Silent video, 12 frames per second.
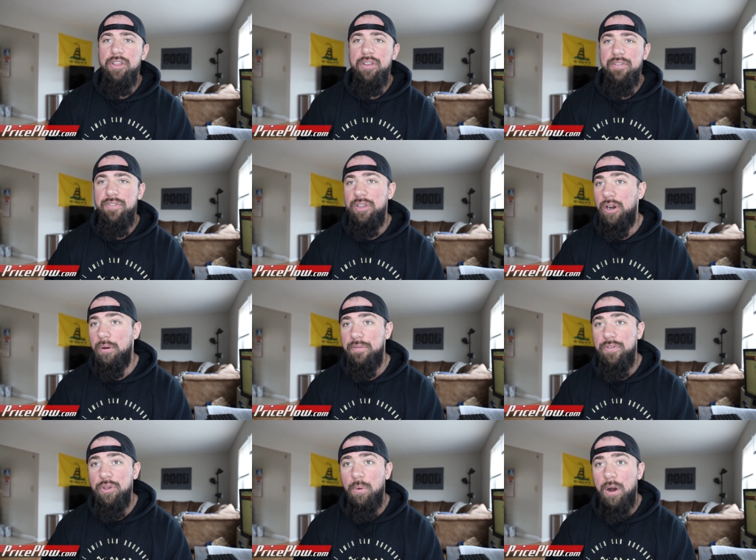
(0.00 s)
if you know
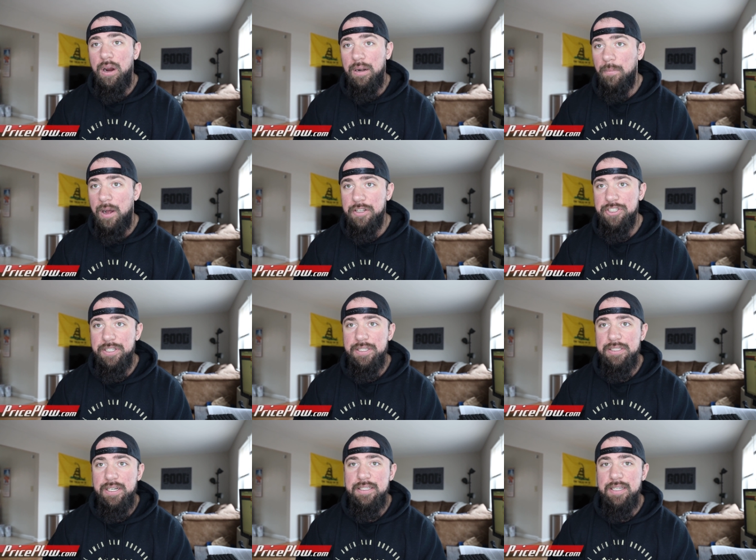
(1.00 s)
if you aren't watching the
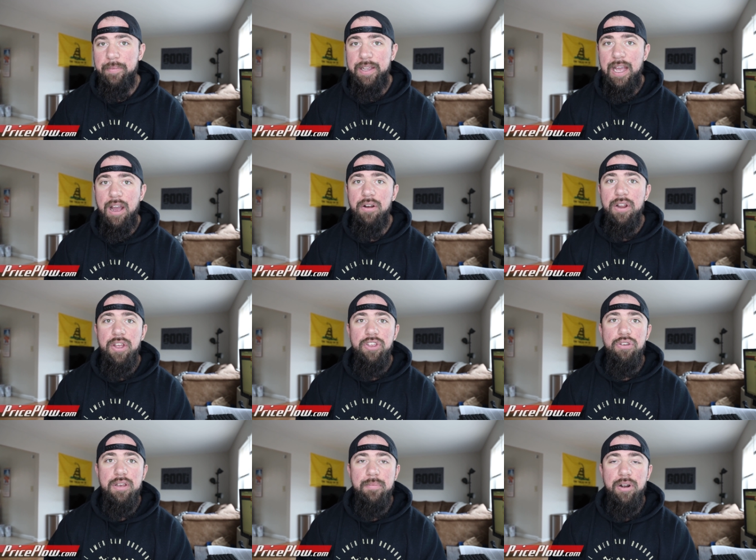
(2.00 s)
studies coming out,
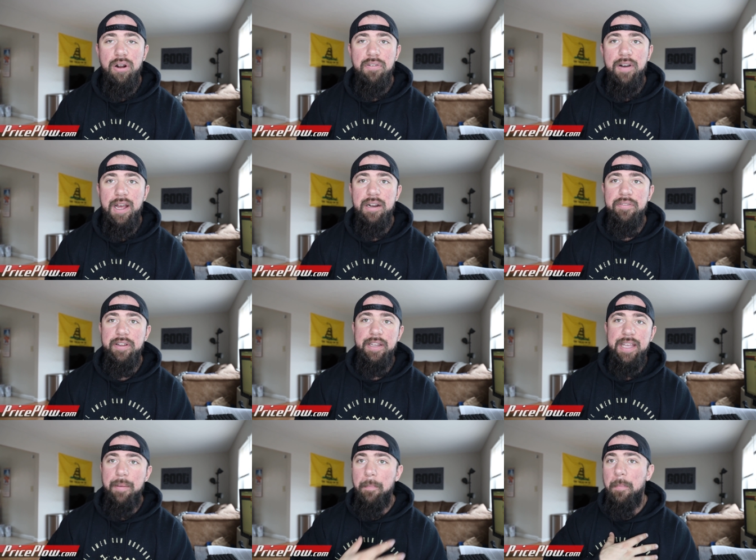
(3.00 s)
you can be notified of
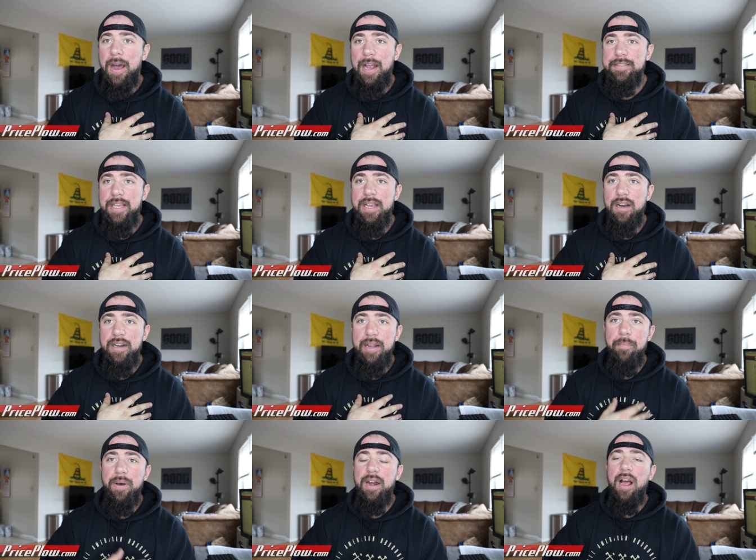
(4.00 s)
it, get my take on
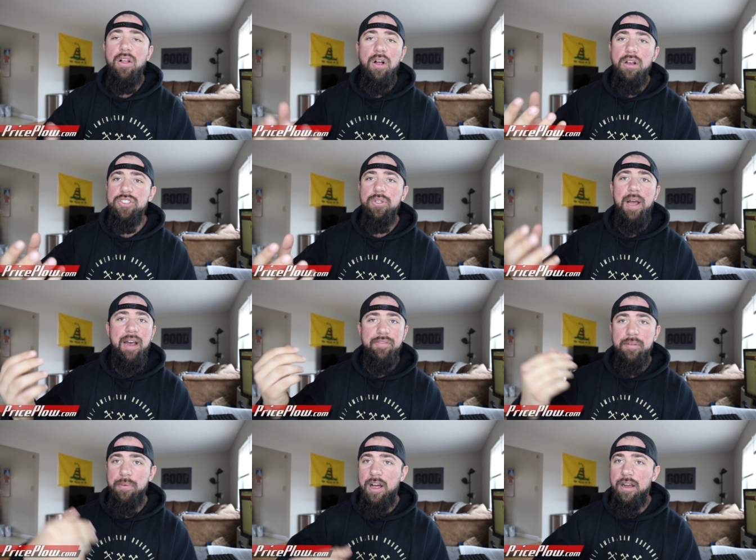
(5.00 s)
it. But I'll also
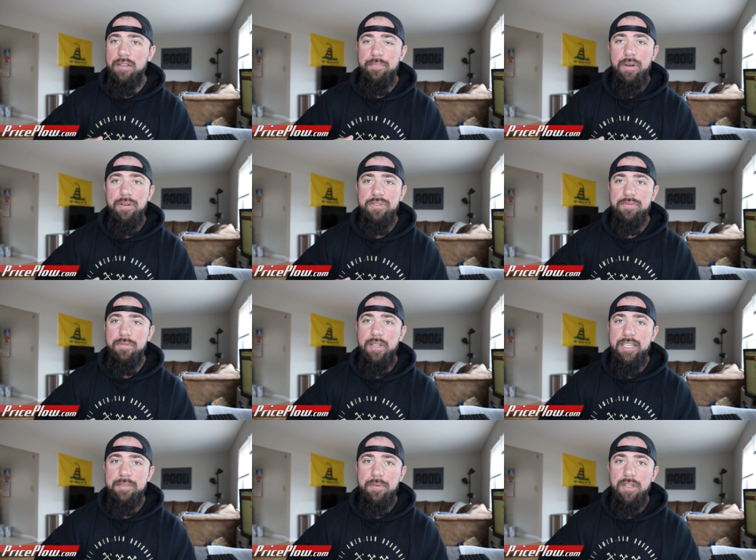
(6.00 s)
have the blog post
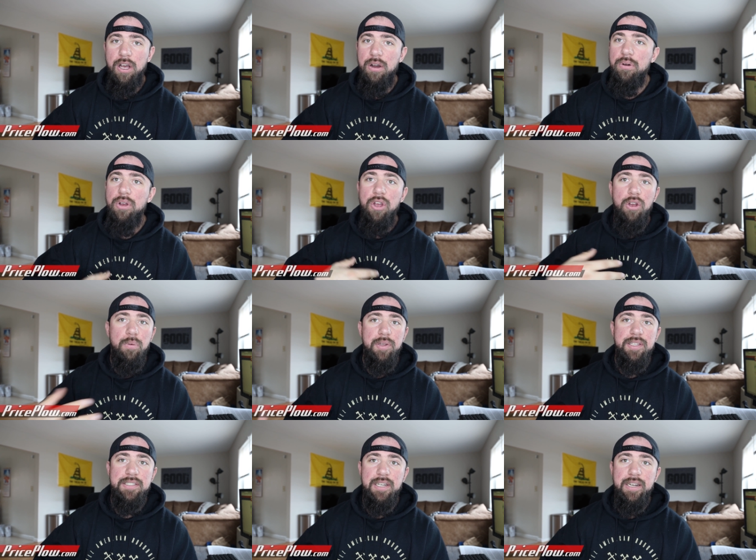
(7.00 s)
linked below
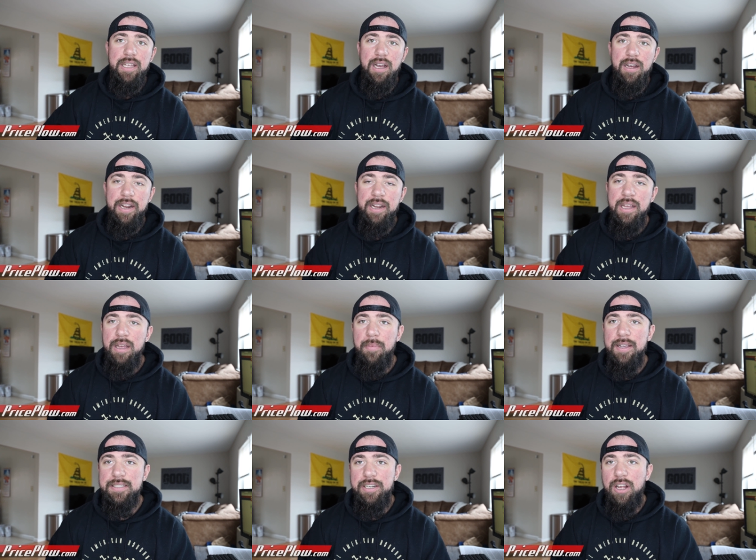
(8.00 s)
with the study on it
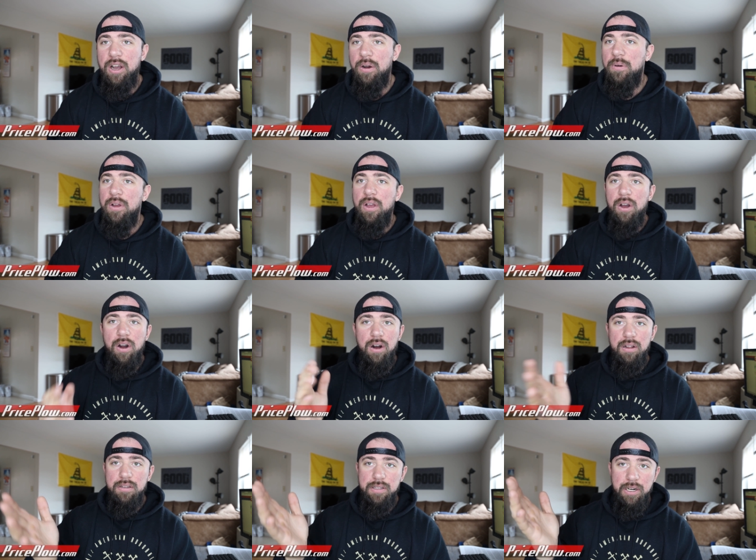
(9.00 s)
because I know
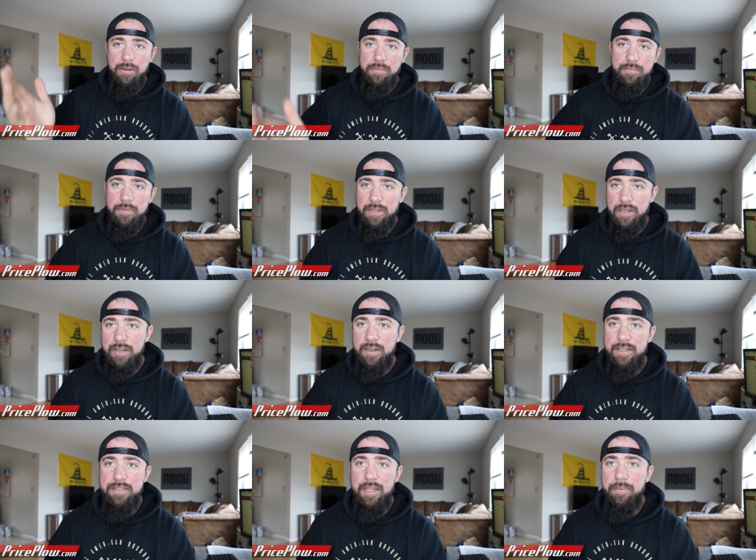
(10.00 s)
all, you know,
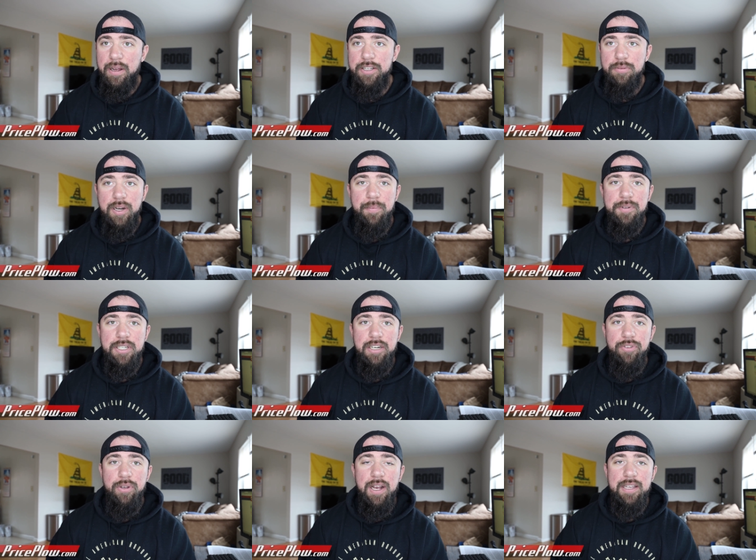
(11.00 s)
I'd say probably 20%
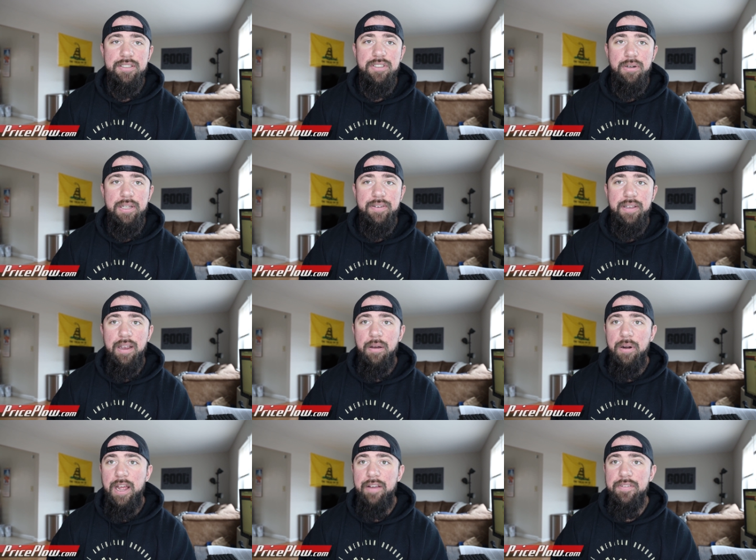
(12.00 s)
of you guys don't even
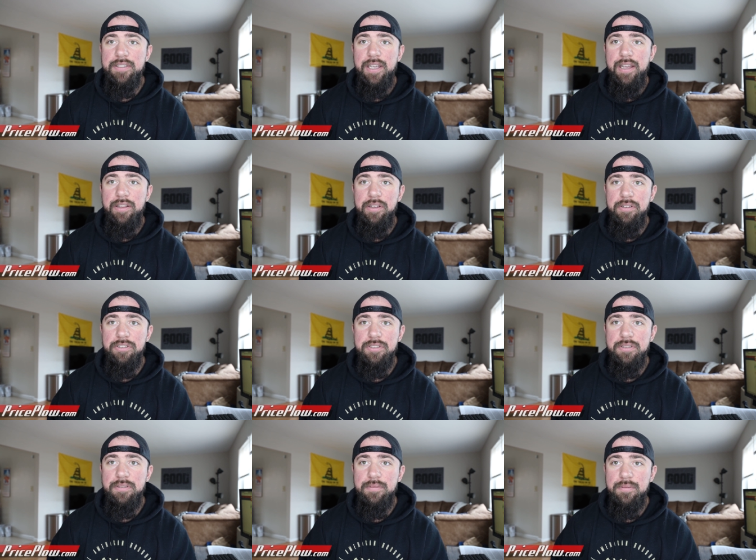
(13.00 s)
care what I have to say and you
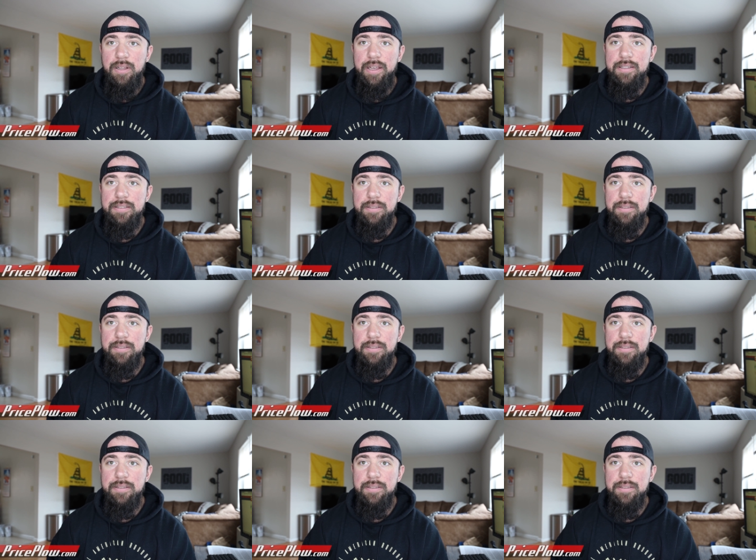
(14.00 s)
just like